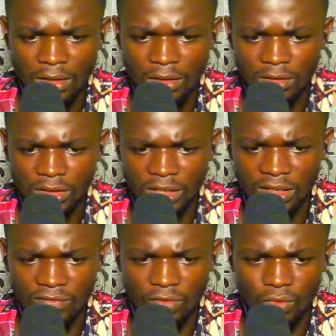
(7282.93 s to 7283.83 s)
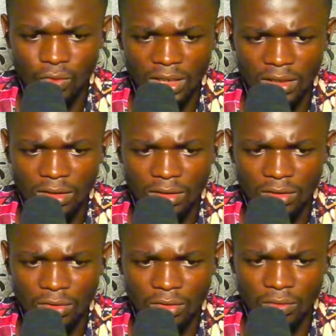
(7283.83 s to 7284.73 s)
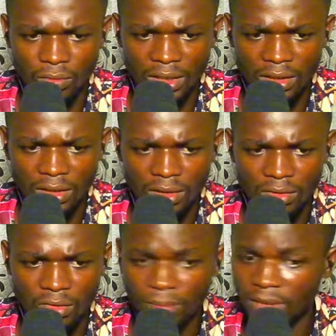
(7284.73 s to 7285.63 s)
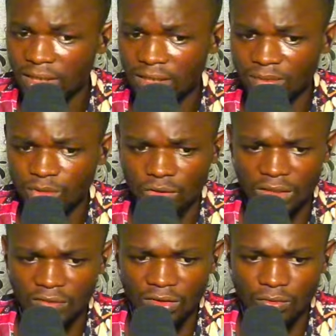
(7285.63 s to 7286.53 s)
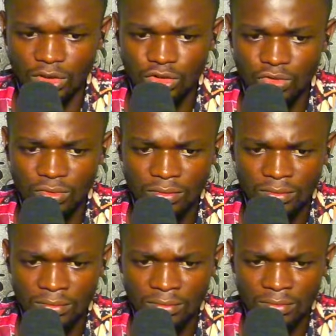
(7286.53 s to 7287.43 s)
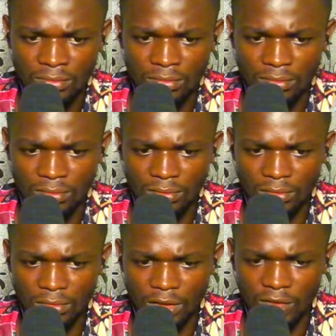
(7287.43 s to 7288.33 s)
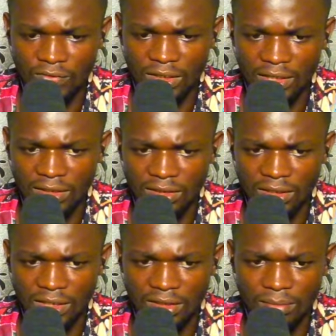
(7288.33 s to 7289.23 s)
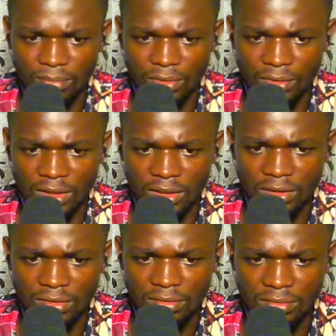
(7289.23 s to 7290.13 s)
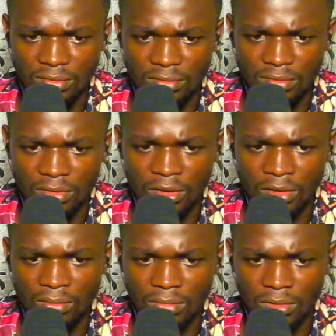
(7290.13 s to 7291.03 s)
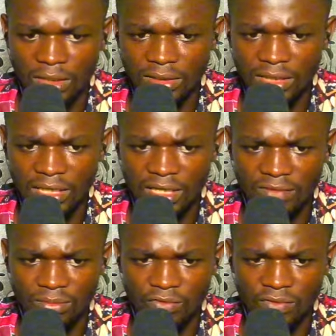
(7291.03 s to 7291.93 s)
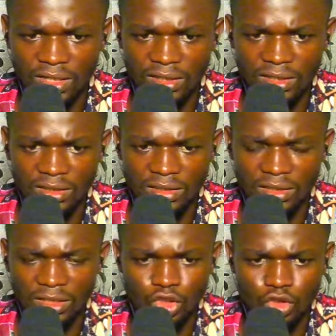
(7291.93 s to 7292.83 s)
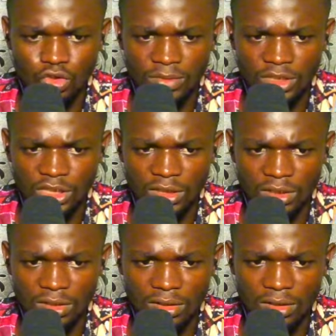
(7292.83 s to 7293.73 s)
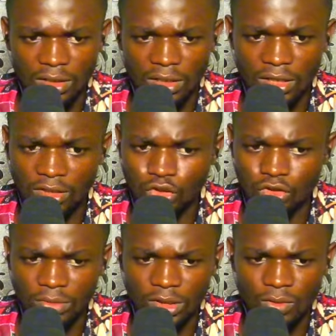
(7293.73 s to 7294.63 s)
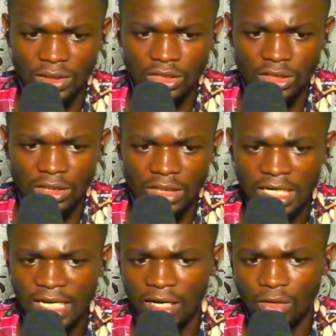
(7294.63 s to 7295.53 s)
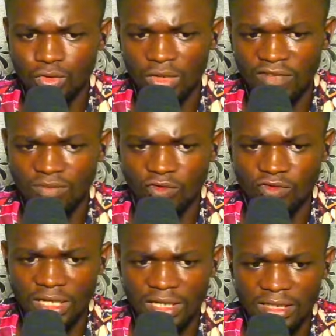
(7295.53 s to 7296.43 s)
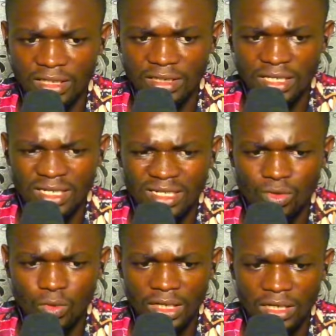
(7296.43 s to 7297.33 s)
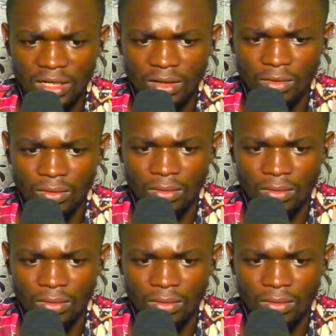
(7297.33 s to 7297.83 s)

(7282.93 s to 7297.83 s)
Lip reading: Their evil queen, go away. Opponent can capture here if they wish to. After that, get a pawn here. But I think I have a move like this and I should be chilling. I should be the one chilling. I also have moves like this. The queen now,